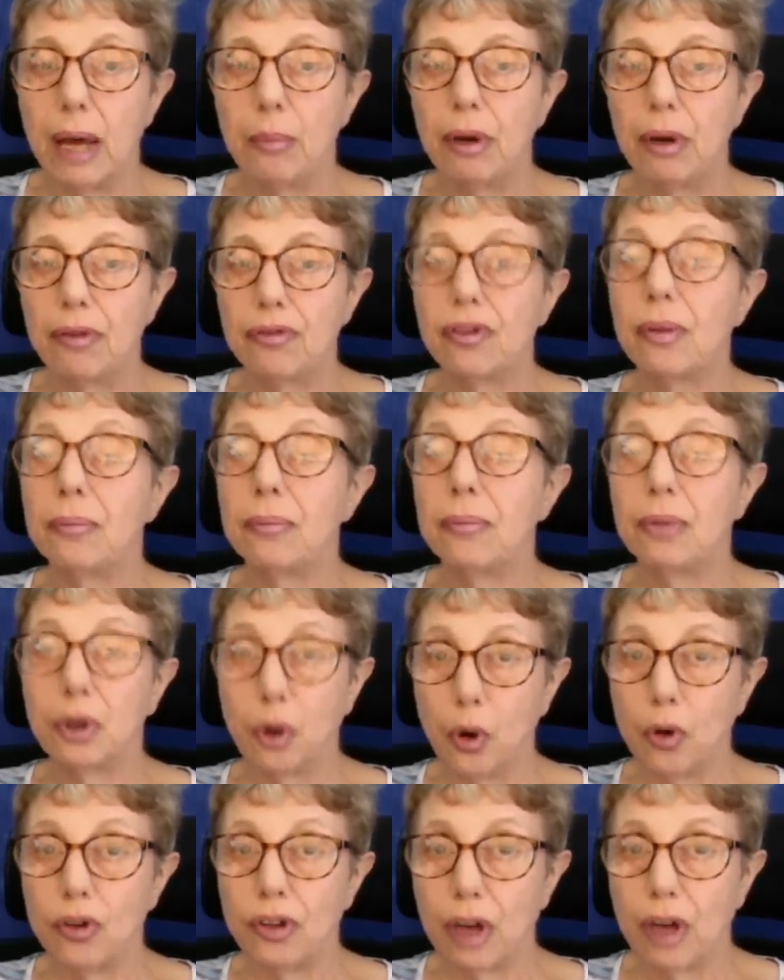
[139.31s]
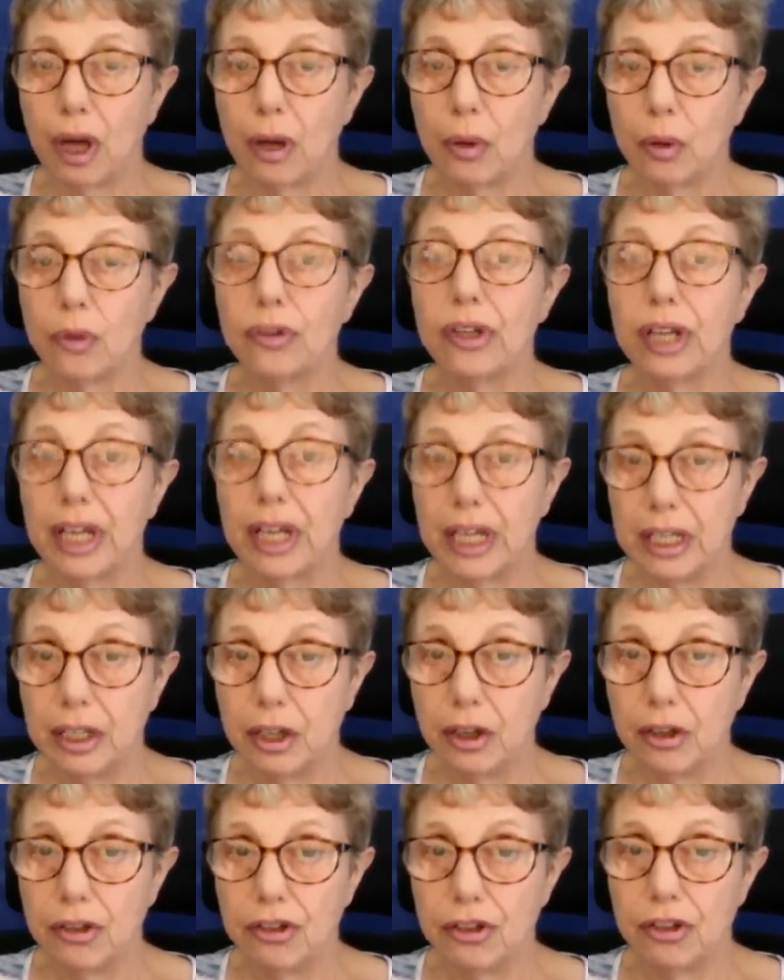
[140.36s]
but from good old
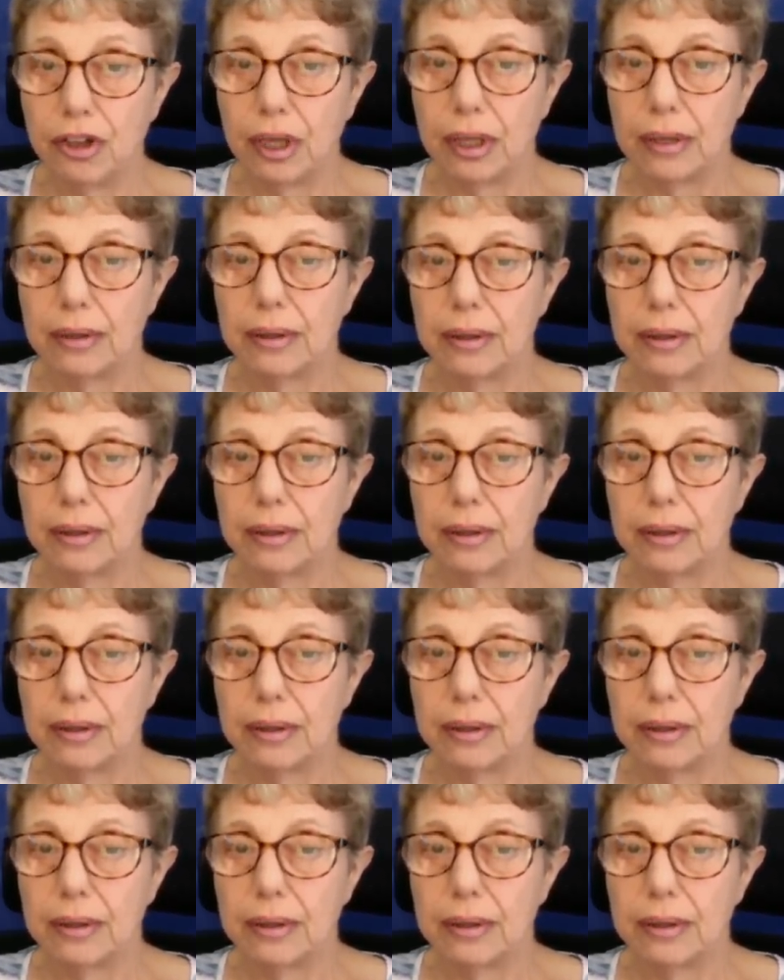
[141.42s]
inertia.